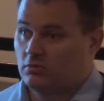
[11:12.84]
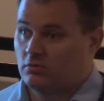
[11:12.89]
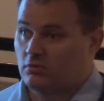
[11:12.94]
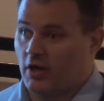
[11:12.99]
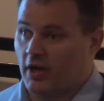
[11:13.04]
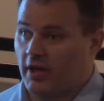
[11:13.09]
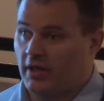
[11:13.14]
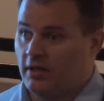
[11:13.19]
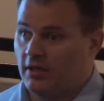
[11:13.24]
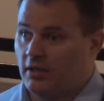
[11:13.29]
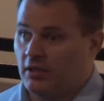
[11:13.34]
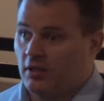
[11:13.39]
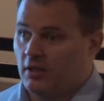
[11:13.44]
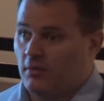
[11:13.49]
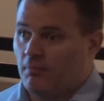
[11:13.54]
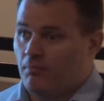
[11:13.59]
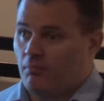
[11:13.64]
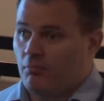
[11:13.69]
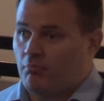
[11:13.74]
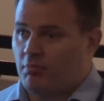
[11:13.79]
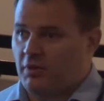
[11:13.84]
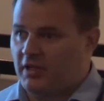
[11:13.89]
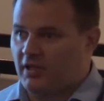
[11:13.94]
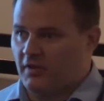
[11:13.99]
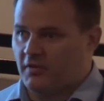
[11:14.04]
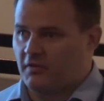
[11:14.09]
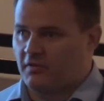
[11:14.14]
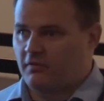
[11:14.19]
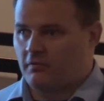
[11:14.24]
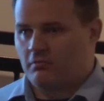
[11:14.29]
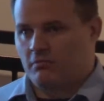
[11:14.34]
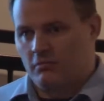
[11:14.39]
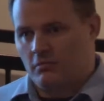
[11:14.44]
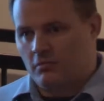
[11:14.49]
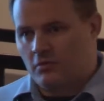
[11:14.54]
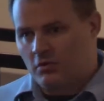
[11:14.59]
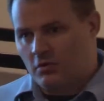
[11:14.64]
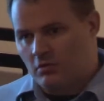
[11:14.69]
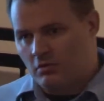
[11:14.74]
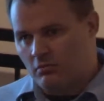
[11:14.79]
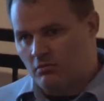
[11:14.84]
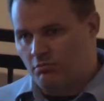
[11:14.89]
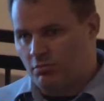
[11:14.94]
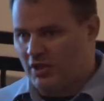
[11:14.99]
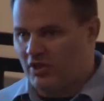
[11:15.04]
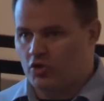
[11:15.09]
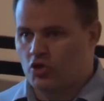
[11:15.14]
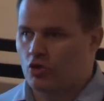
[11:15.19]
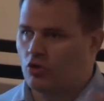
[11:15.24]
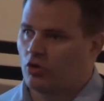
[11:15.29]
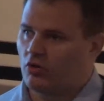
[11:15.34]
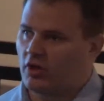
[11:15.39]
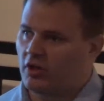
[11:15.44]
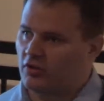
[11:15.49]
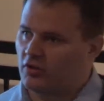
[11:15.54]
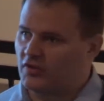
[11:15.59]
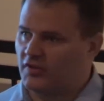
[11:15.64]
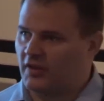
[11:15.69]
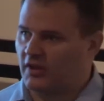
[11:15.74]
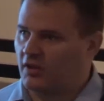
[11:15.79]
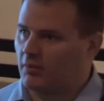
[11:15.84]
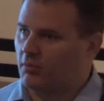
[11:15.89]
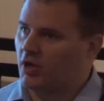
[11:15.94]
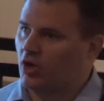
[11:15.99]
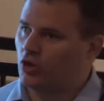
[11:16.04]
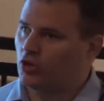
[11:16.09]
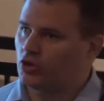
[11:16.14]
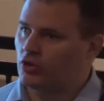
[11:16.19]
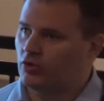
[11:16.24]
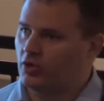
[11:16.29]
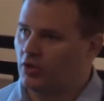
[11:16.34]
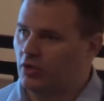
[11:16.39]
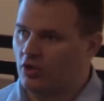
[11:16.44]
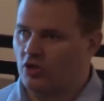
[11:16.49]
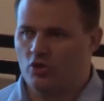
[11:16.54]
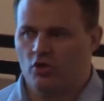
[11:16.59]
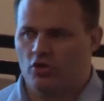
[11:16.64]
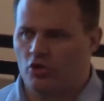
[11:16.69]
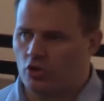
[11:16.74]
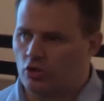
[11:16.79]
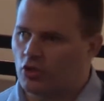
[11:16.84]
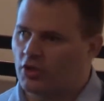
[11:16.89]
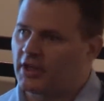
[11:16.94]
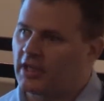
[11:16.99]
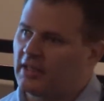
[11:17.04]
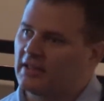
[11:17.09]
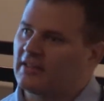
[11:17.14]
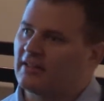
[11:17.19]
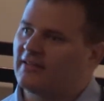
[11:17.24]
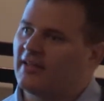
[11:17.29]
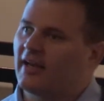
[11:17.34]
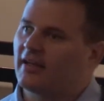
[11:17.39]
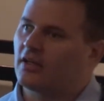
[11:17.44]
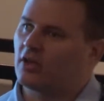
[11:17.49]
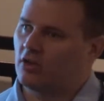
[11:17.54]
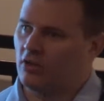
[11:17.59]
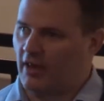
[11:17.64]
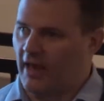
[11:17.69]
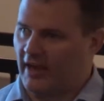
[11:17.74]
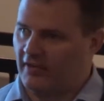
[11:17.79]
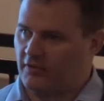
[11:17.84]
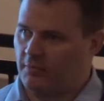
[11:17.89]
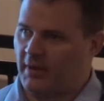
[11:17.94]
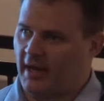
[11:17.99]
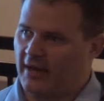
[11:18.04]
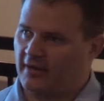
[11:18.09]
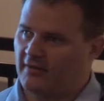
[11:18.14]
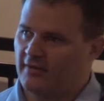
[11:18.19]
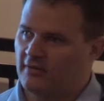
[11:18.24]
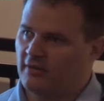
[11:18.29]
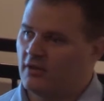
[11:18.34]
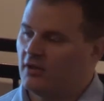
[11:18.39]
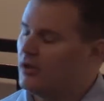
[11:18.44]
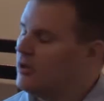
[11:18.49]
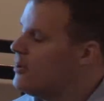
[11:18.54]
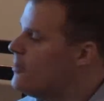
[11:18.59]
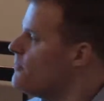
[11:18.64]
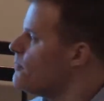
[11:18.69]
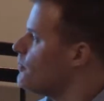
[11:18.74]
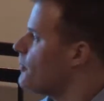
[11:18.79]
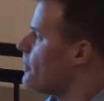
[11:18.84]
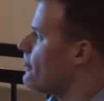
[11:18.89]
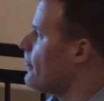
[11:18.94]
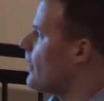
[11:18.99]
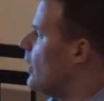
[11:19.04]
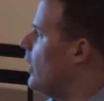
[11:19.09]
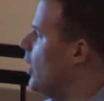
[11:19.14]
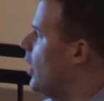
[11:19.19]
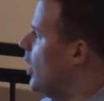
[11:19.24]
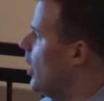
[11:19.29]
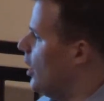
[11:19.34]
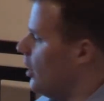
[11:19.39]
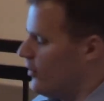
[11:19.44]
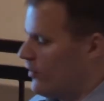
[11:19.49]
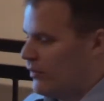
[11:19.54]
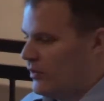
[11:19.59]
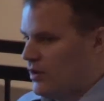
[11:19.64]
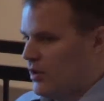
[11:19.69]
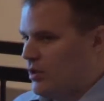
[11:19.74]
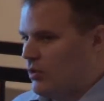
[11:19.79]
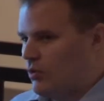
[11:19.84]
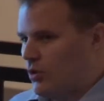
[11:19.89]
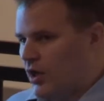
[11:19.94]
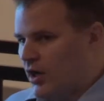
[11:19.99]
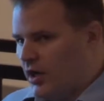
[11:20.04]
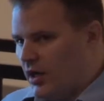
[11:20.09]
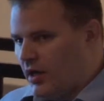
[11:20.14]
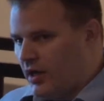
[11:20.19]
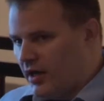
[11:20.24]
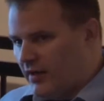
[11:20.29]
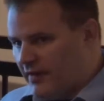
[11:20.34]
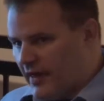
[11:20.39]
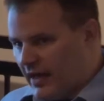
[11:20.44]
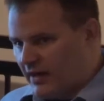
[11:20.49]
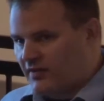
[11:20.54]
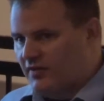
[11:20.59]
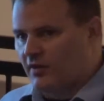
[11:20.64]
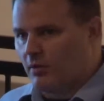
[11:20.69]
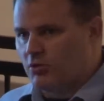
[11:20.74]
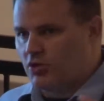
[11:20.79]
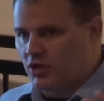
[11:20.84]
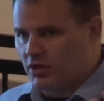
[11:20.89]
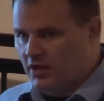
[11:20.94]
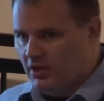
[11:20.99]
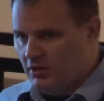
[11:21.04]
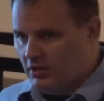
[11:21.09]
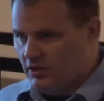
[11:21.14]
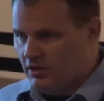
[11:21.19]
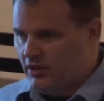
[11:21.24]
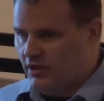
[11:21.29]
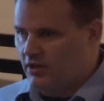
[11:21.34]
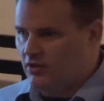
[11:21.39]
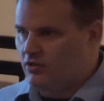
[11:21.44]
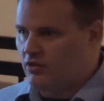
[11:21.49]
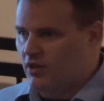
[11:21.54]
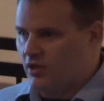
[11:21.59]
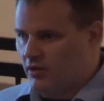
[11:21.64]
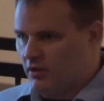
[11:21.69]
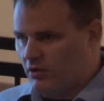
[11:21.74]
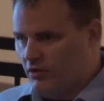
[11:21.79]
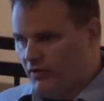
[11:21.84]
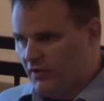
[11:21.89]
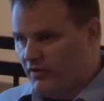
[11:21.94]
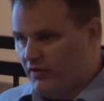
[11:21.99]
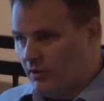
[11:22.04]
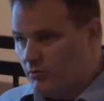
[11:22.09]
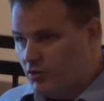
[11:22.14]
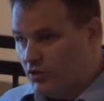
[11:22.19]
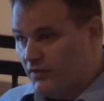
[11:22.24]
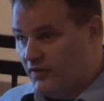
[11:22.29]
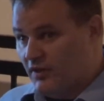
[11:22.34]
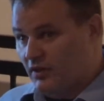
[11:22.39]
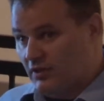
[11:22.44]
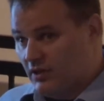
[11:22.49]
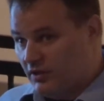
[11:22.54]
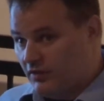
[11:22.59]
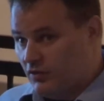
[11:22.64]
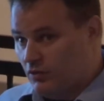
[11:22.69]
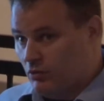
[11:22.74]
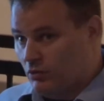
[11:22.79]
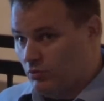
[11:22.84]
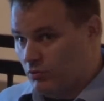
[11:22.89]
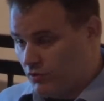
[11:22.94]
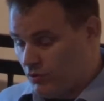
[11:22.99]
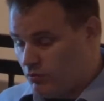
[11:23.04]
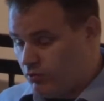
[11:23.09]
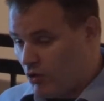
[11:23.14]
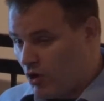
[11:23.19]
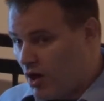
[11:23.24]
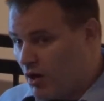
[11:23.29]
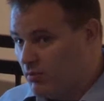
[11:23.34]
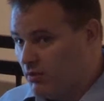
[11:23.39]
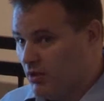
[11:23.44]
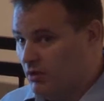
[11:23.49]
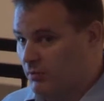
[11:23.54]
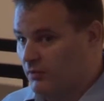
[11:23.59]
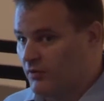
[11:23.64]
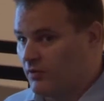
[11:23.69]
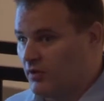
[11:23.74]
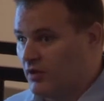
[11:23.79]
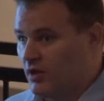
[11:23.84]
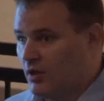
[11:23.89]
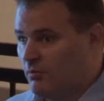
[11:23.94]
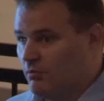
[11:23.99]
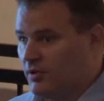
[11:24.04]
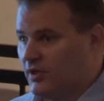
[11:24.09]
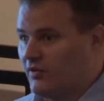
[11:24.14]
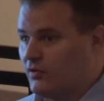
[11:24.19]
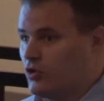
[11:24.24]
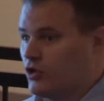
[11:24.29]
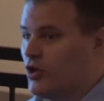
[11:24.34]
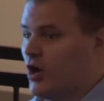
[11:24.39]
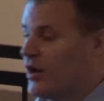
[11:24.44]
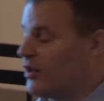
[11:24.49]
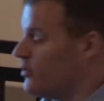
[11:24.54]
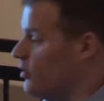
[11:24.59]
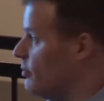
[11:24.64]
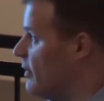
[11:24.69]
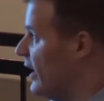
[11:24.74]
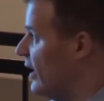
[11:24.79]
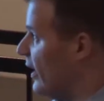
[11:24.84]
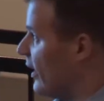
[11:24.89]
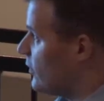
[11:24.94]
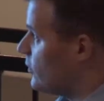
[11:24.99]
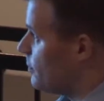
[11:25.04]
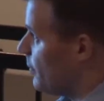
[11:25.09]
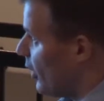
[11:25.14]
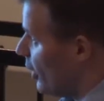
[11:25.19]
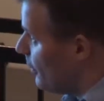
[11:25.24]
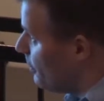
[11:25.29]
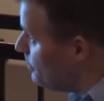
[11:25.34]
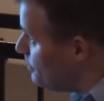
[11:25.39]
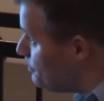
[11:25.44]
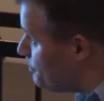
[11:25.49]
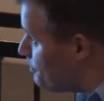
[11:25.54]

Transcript: right? Because you don't understand them culturally. You're looking at the technical aspects. And that assumption can lead, and those assumptions can lead to problems because you're not a domain expert.